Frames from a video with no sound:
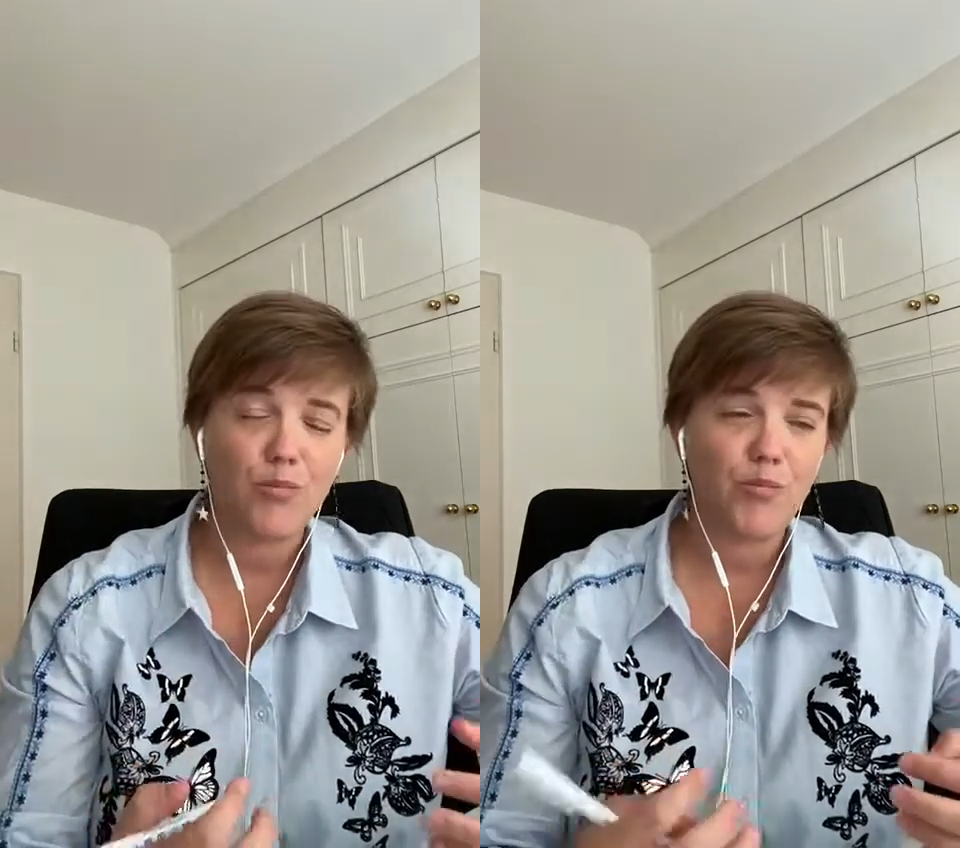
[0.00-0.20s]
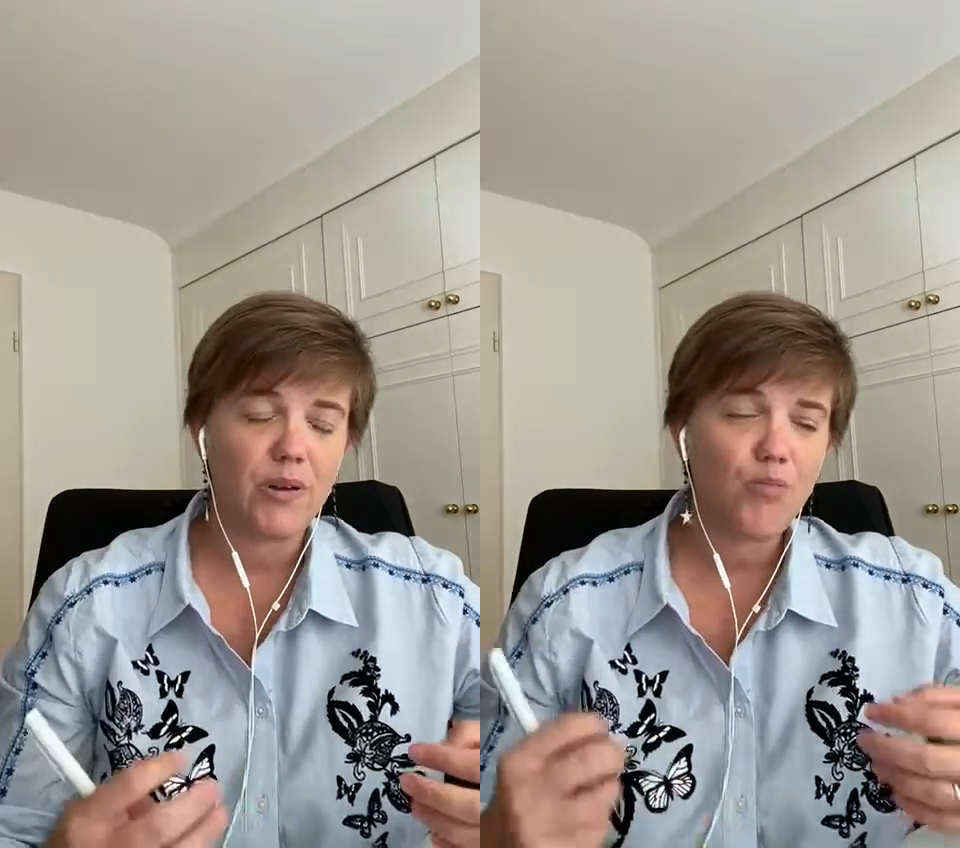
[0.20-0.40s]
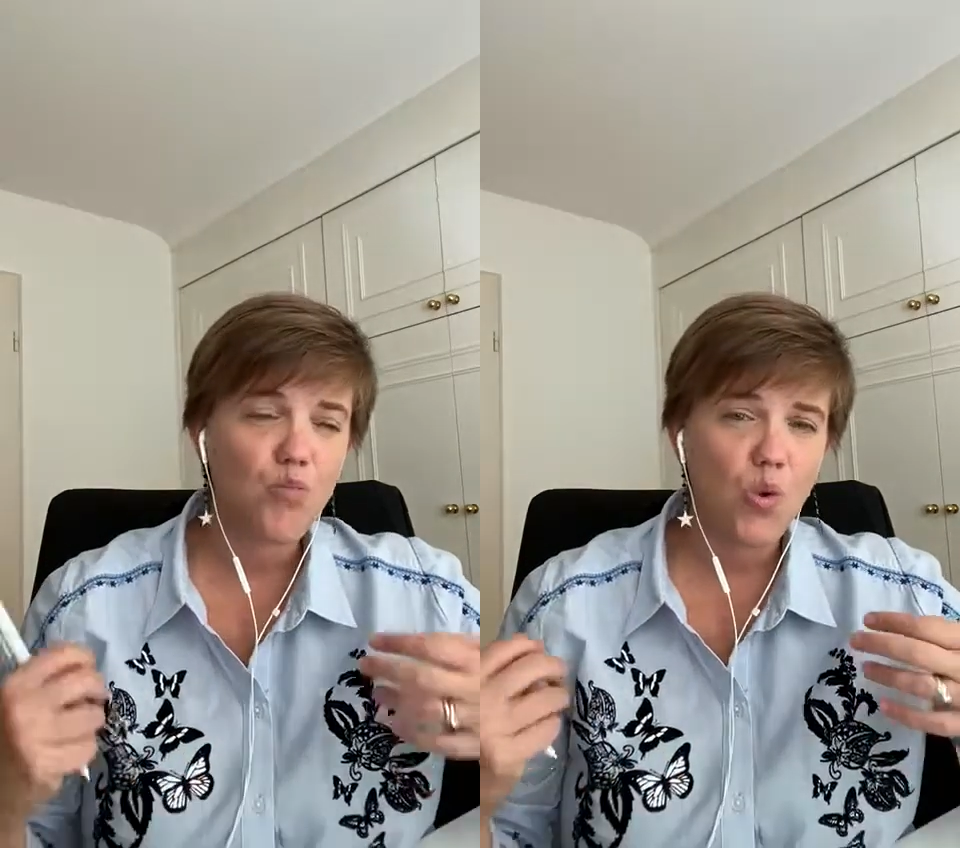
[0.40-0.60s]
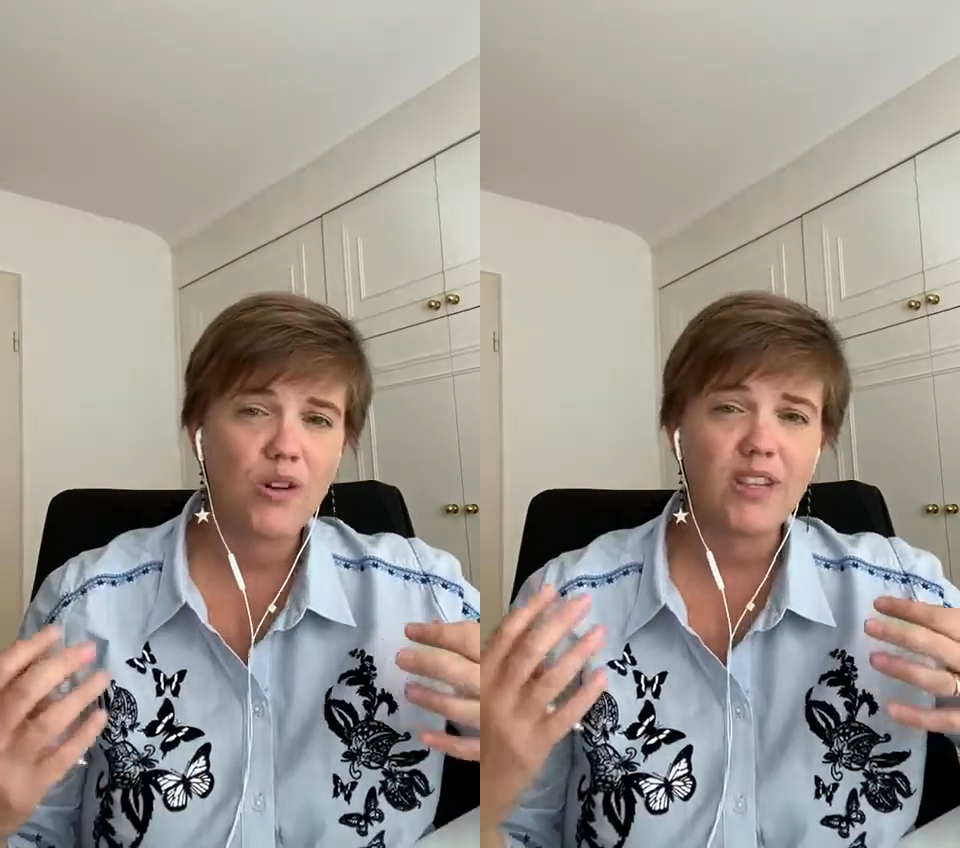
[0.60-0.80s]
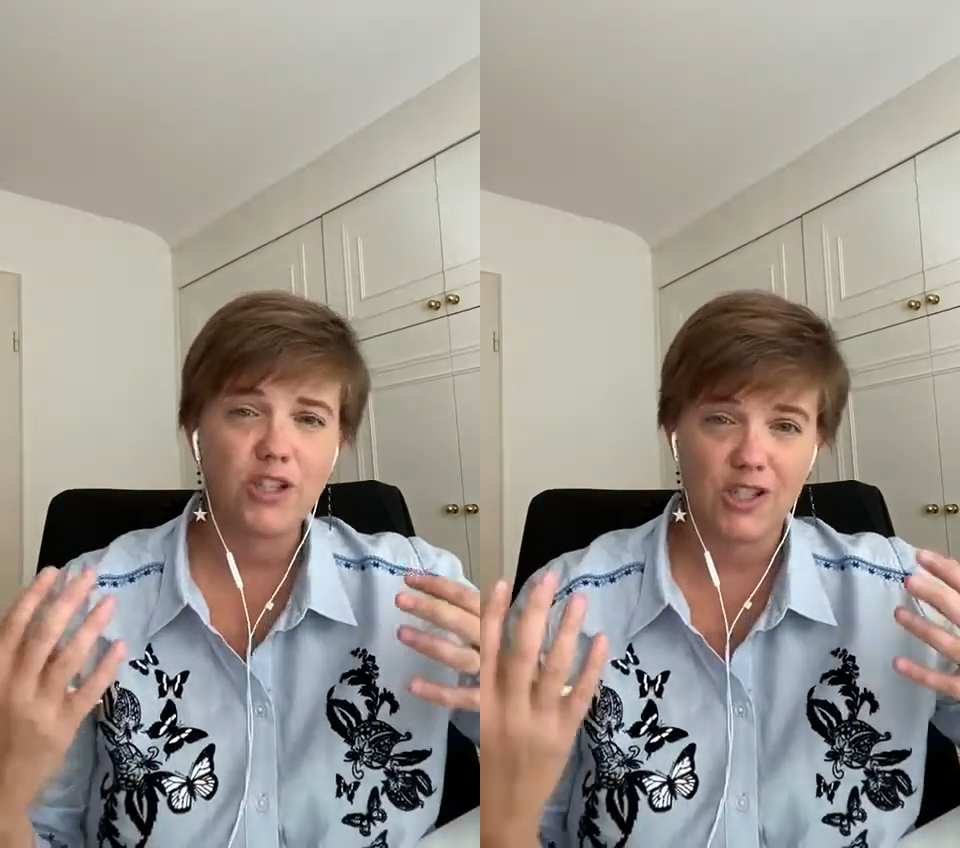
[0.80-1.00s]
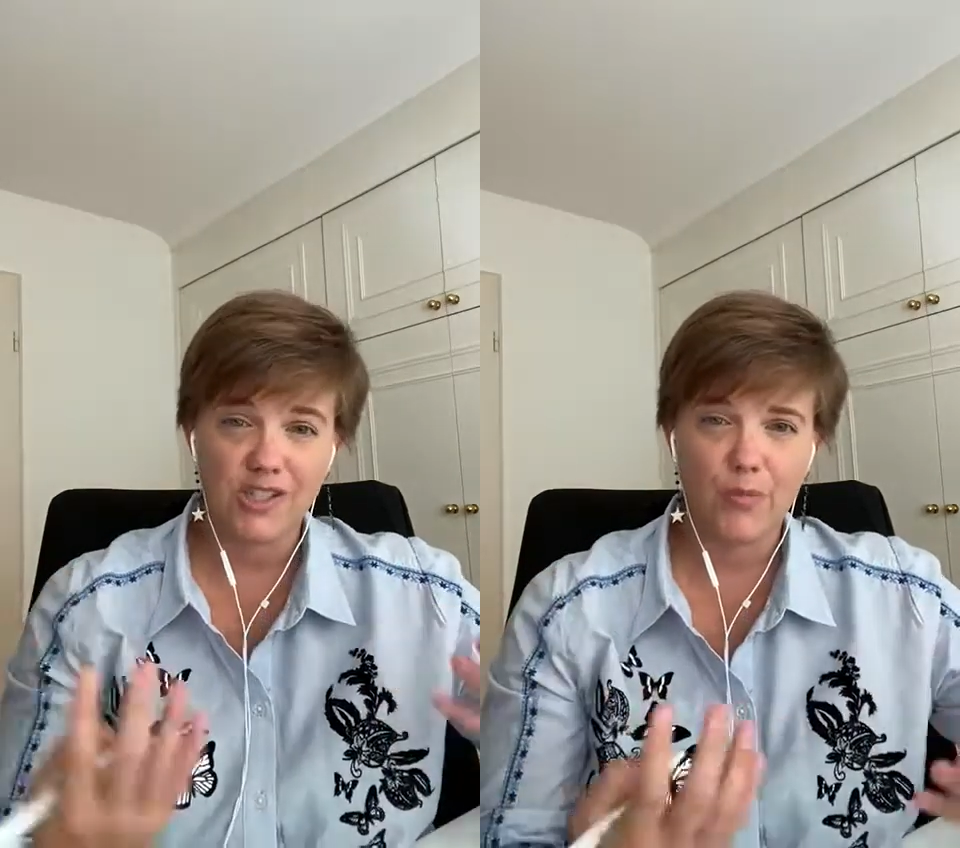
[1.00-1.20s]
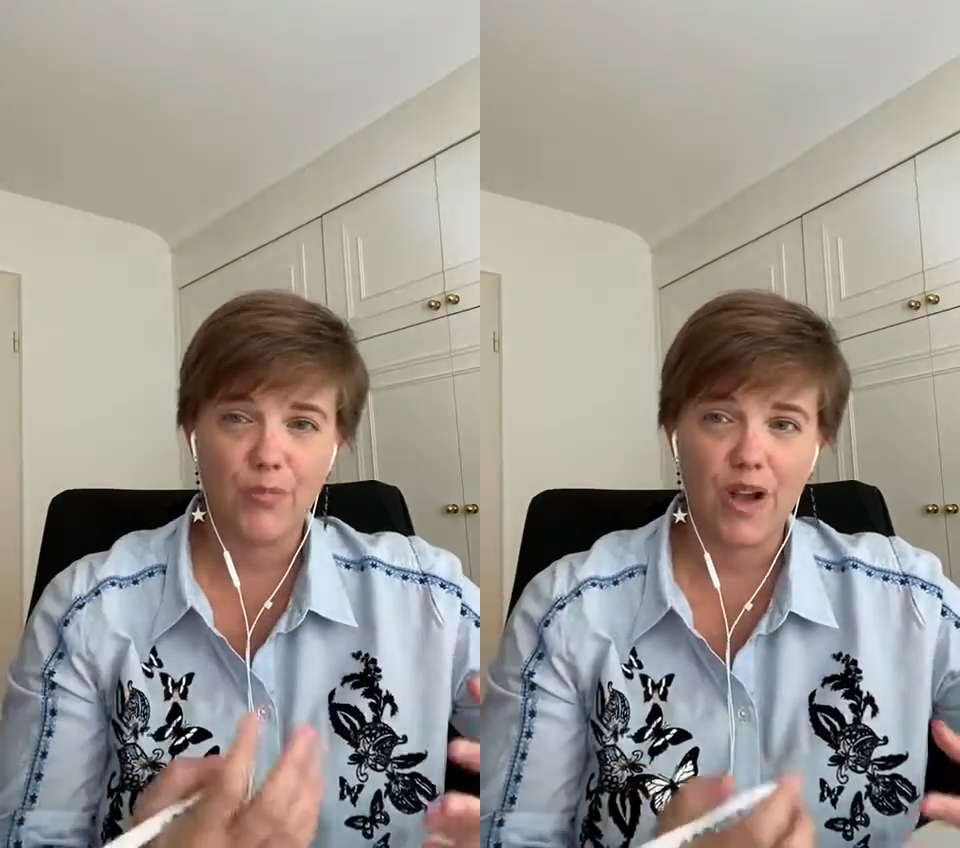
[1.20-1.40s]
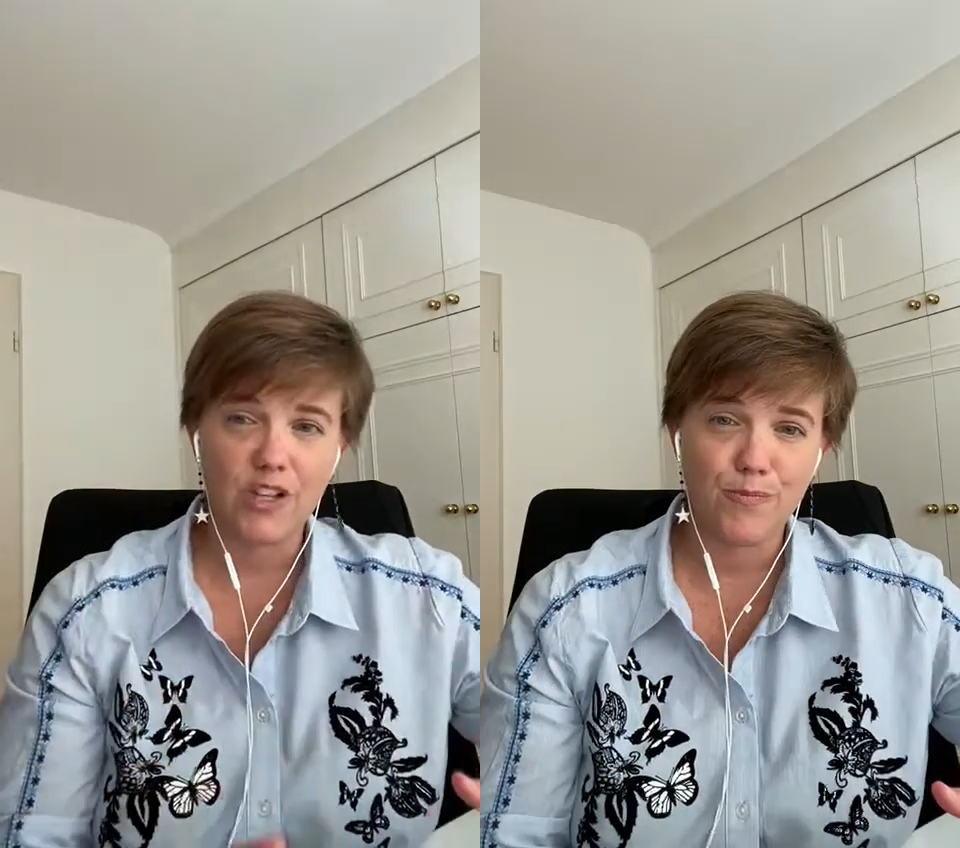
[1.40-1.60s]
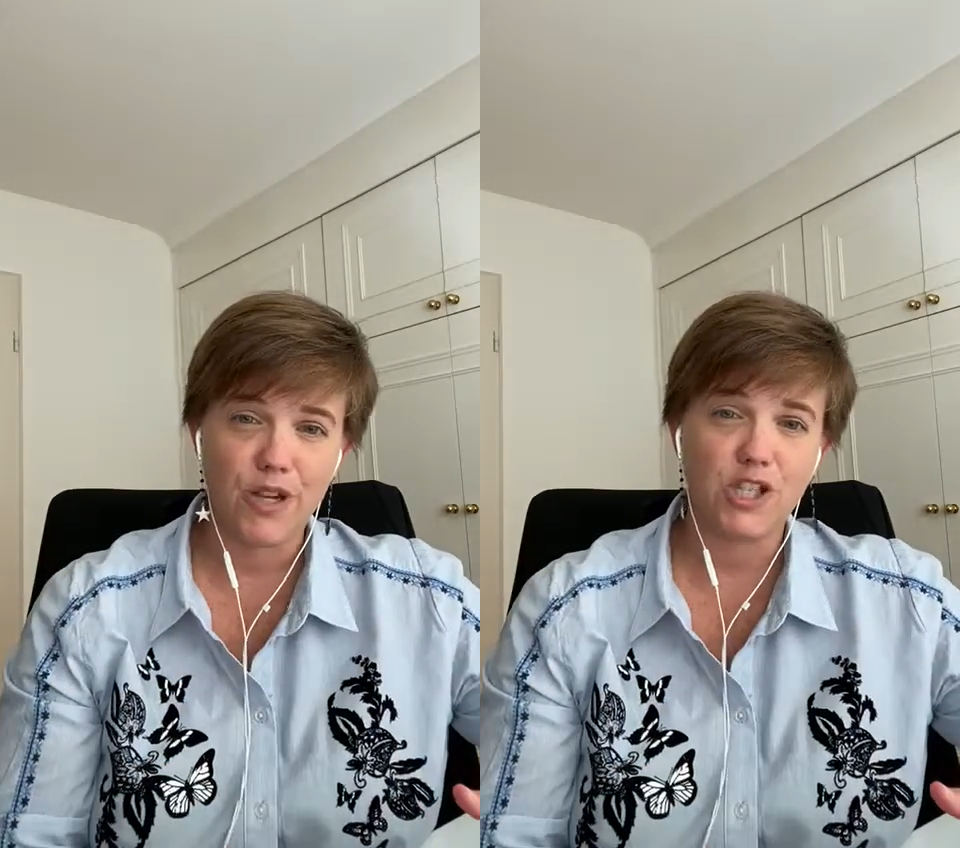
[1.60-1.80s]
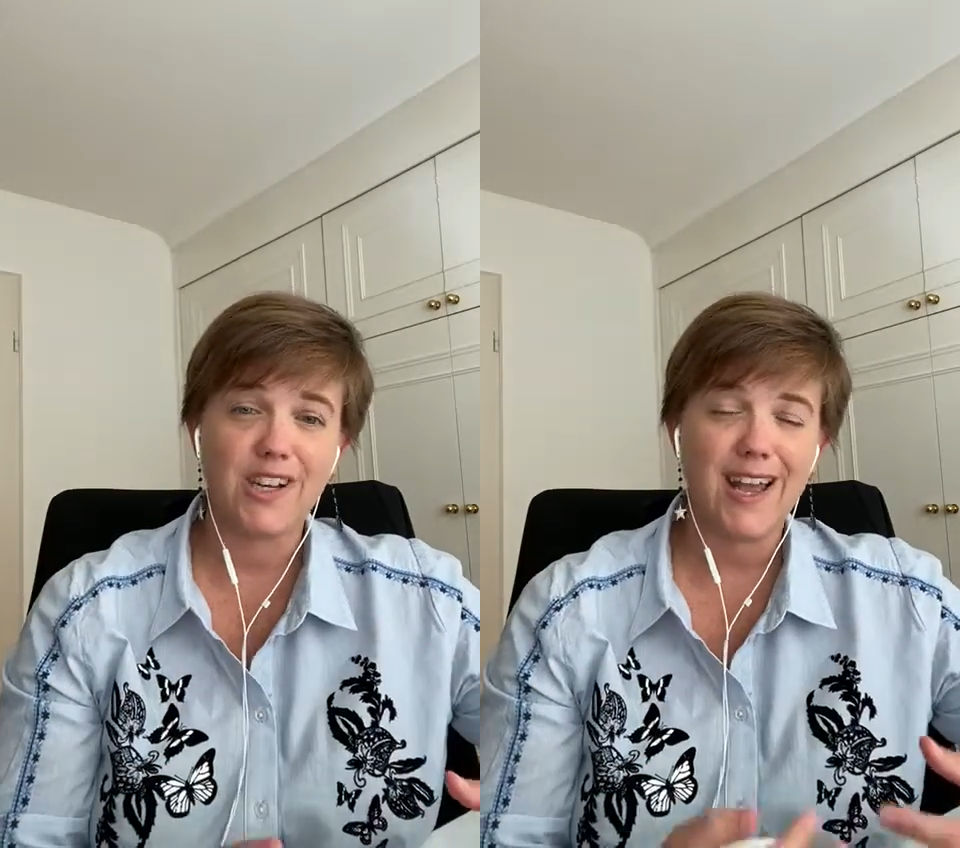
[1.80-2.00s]
but more than just a bu-
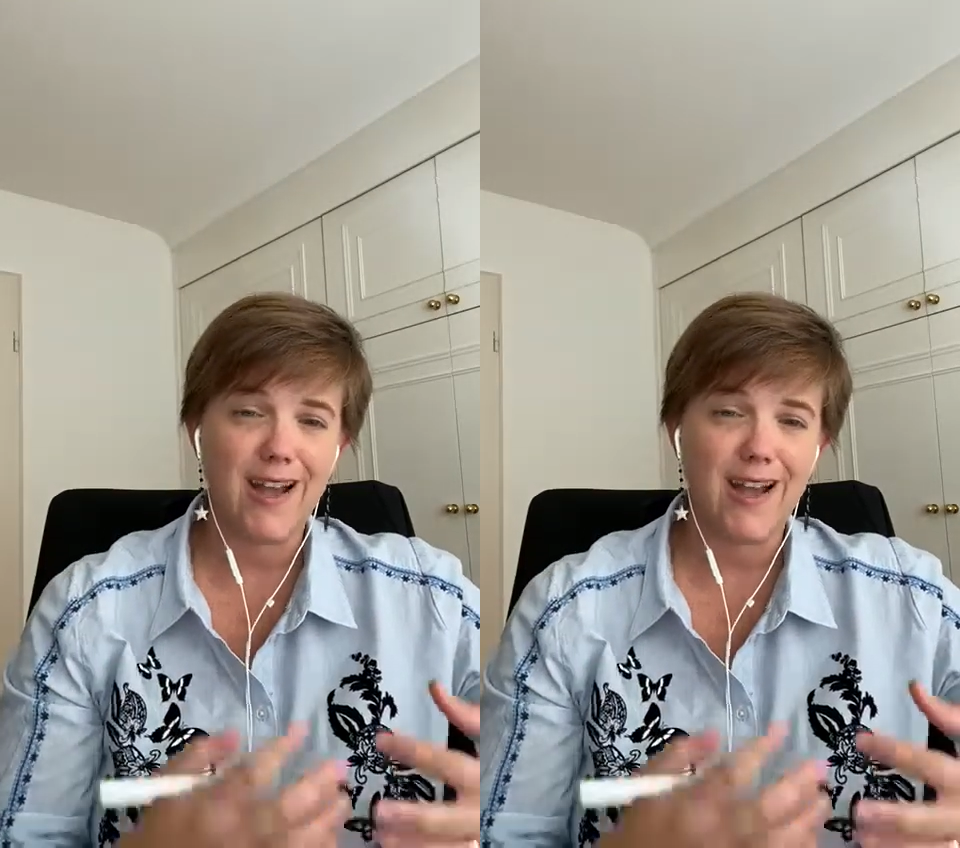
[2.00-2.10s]
budget,